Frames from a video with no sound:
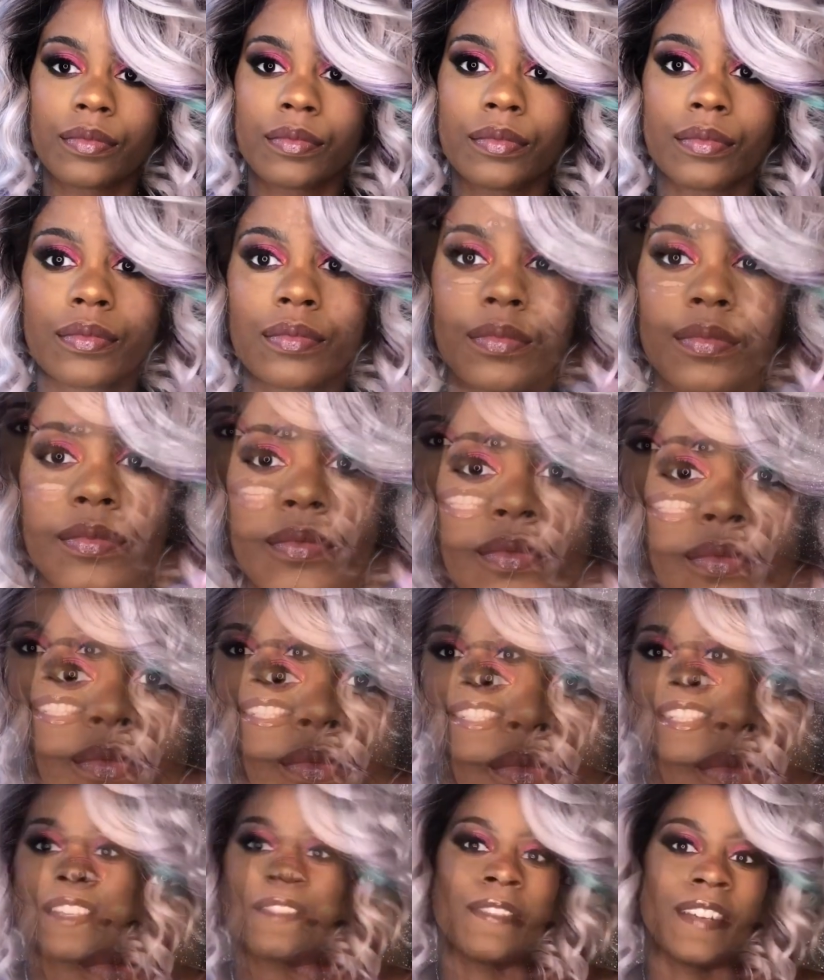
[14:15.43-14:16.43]
So this is
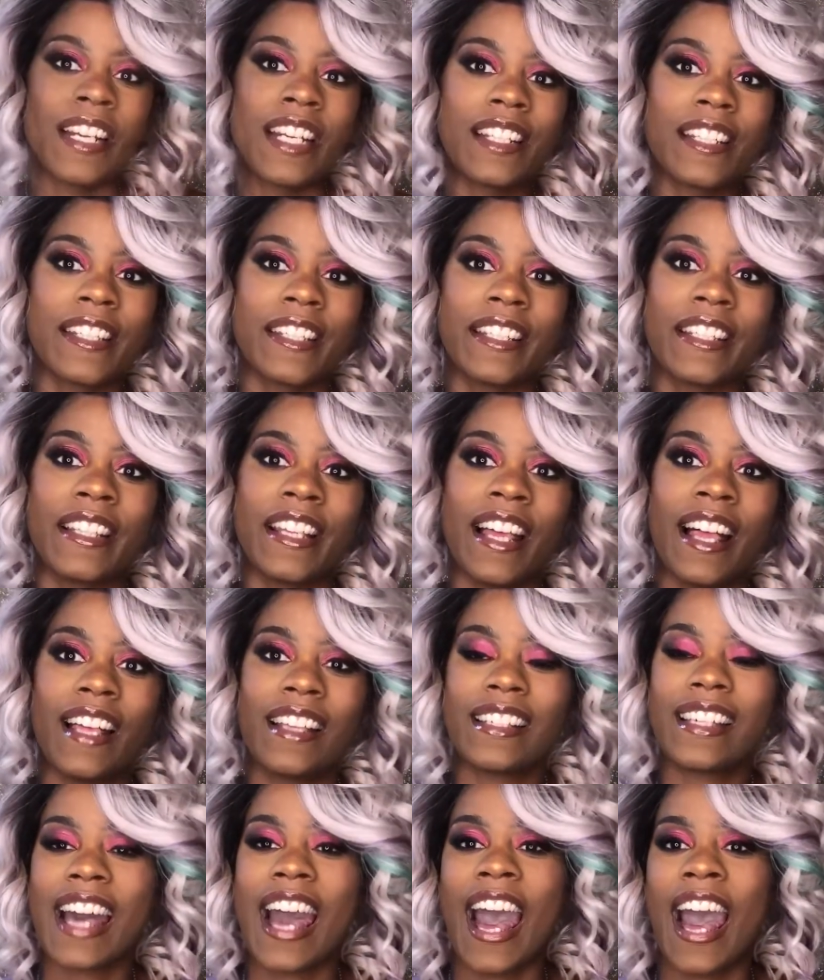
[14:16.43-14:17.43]
the finished look.
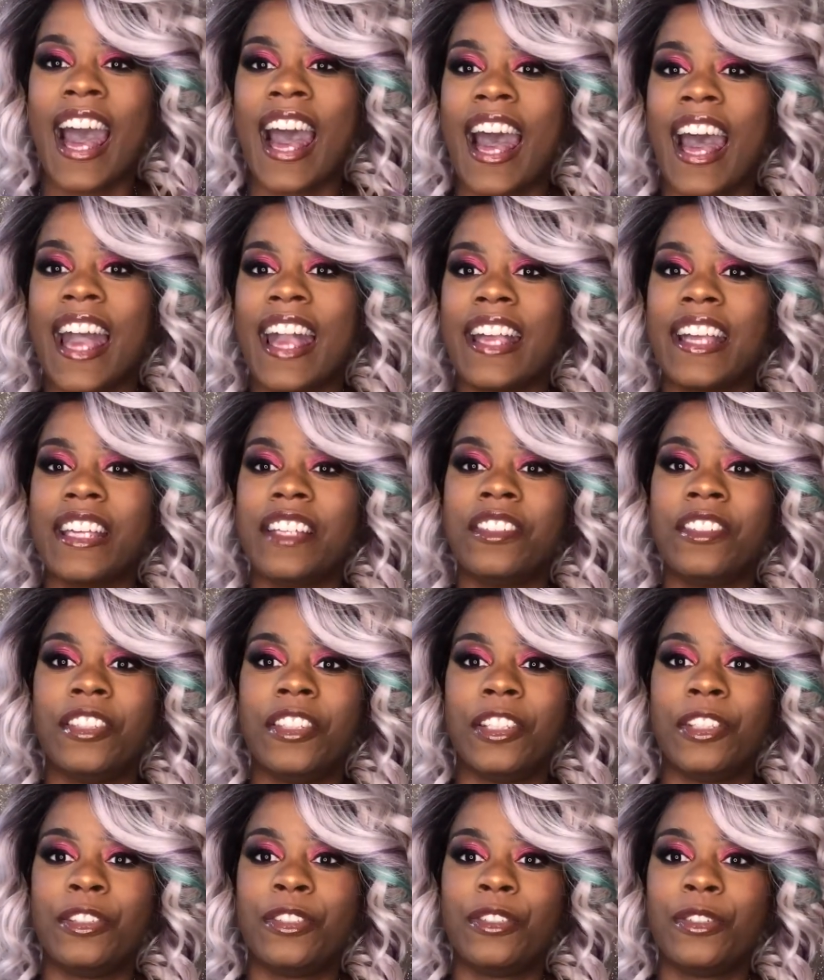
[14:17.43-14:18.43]
I
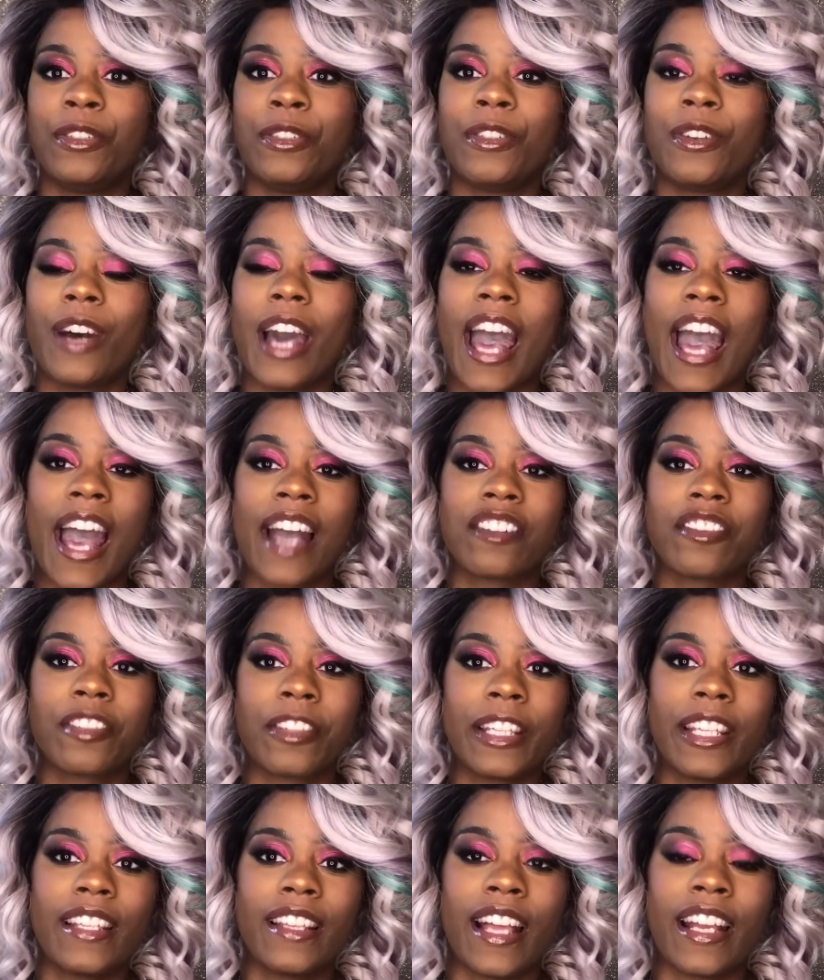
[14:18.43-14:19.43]
do
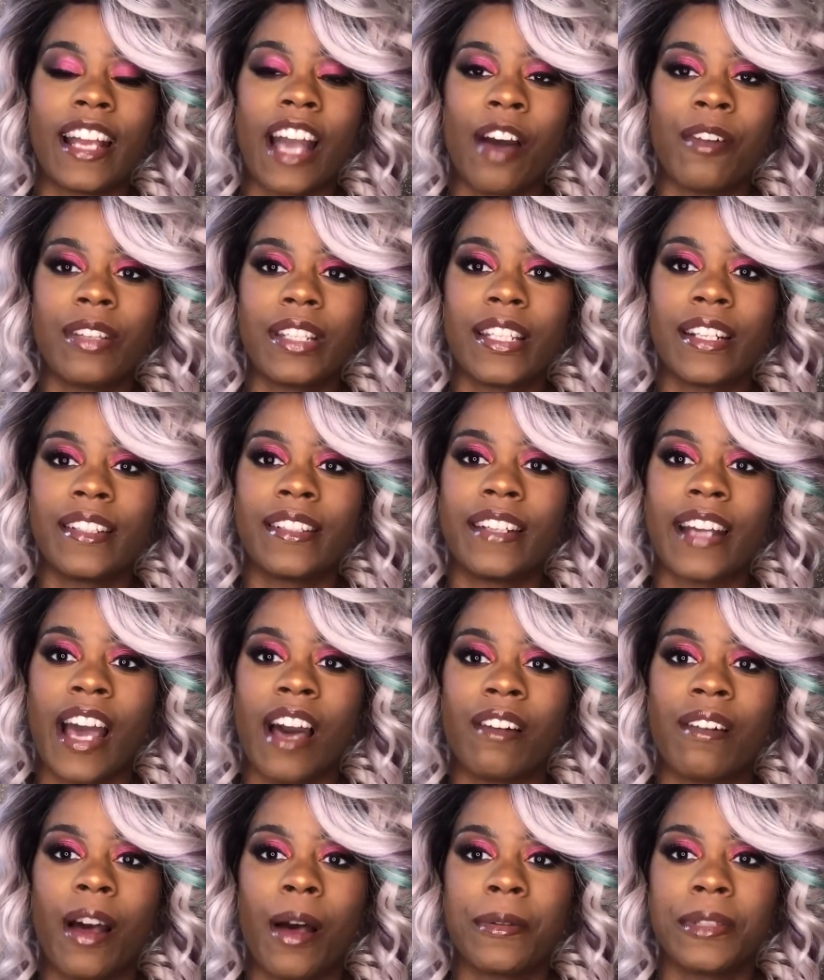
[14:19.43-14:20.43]
actually like how it turned
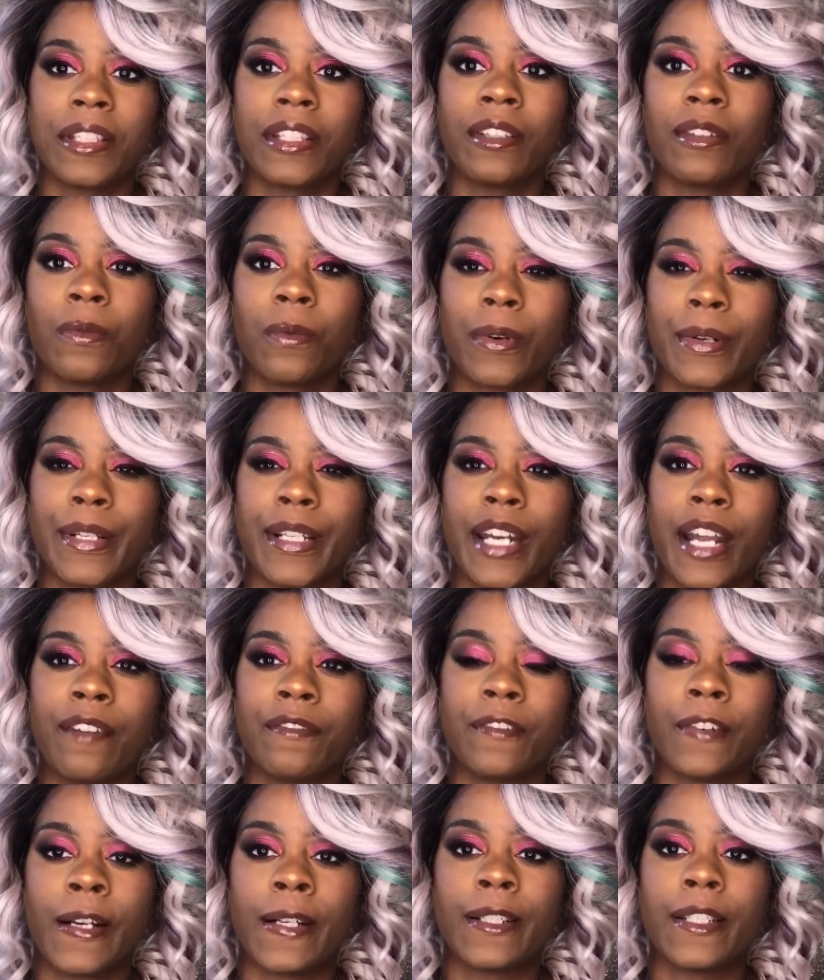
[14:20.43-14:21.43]
out. I was a little worried at
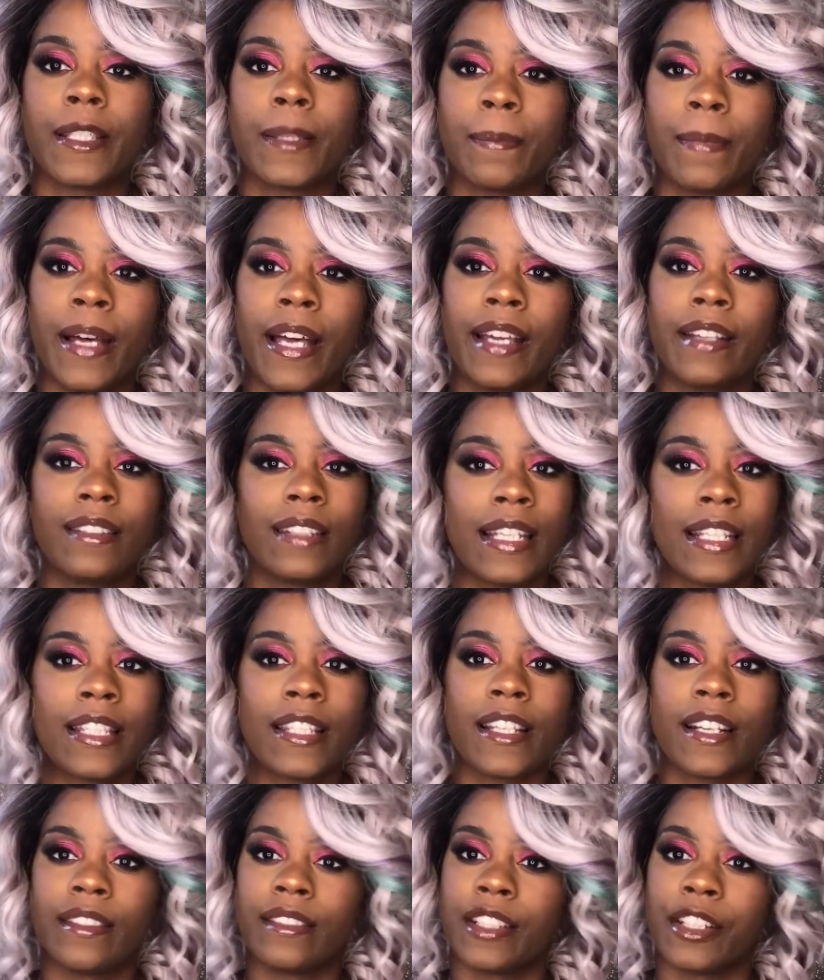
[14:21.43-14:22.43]
first, but it's
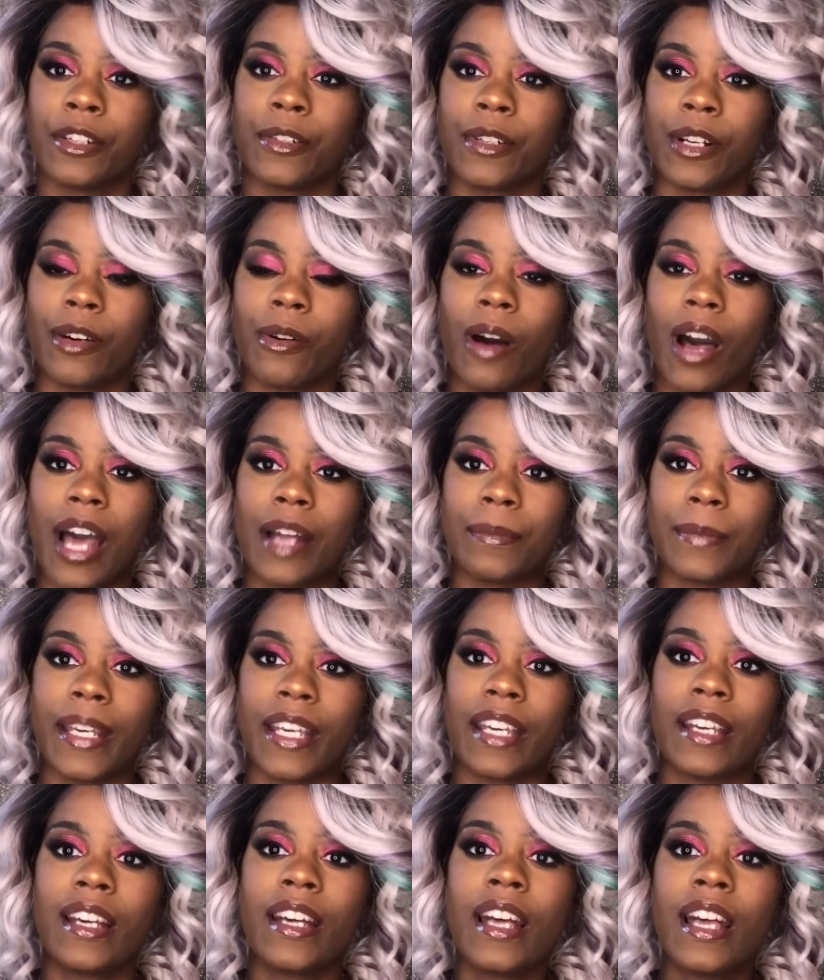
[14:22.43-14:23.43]
starting to grow on me.